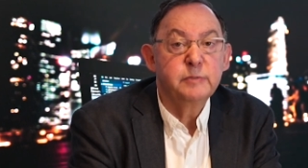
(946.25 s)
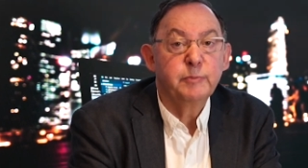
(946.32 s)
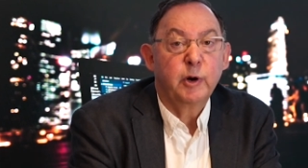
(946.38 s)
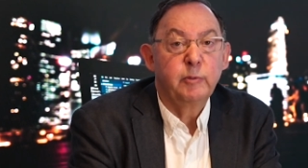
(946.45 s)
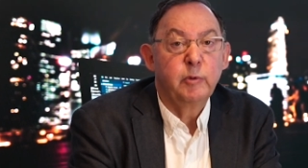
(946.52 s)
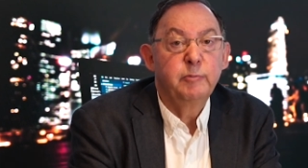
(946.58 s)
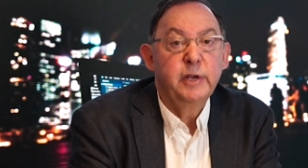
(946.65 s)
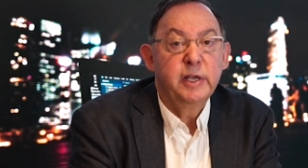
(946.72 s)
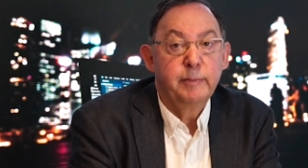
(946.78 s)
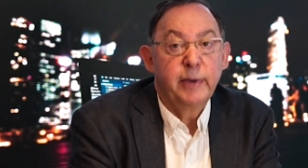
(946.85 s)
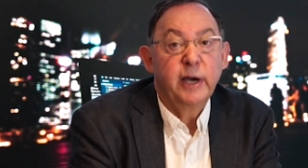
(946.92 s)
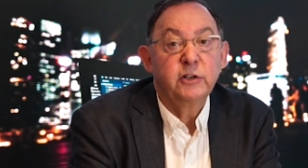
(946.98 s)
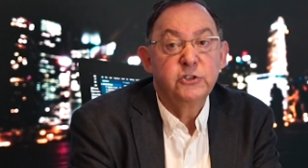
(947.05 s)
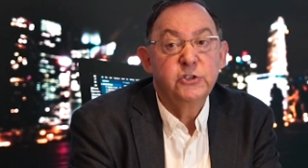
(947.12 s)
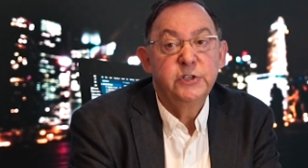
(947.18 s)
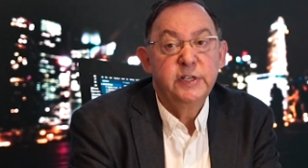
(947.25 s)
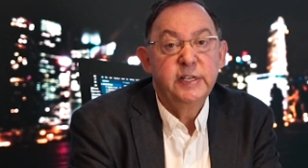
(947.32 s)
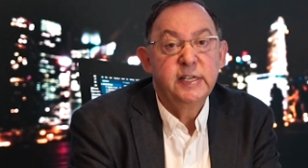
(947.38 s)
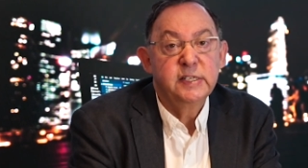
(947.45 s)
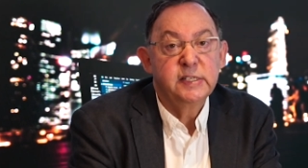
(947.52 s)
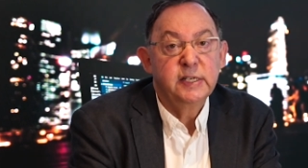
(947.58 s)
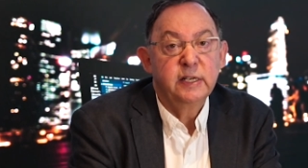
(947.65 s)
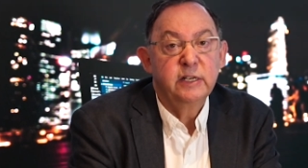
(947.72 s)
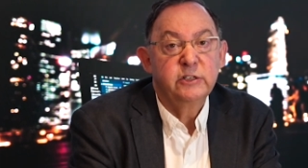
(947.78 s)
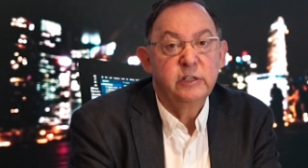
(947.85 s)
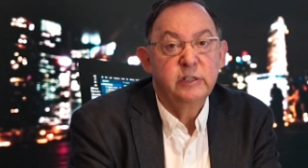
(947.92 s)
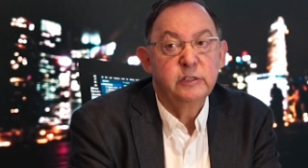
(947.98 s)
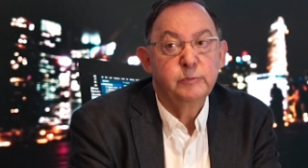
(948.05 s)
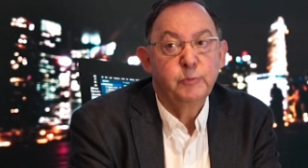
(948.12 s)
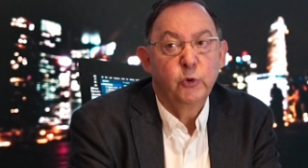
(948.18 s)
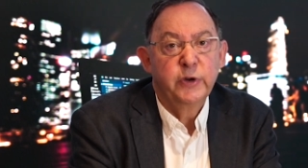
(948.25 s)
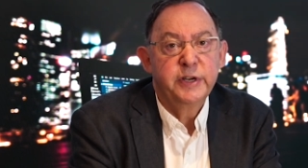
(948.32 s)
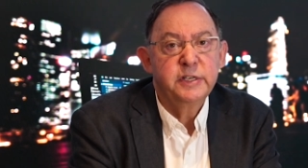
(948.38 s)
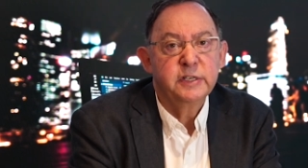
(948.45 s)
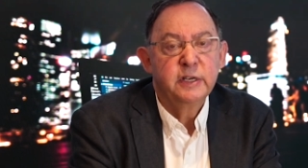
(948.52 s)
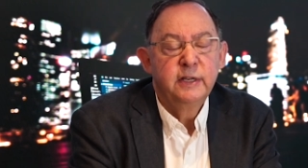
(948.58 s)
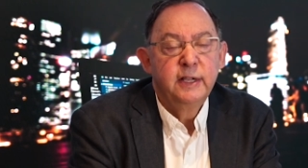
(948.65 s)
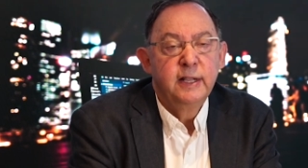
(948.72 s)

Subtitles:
probably about 2 years to get to this point,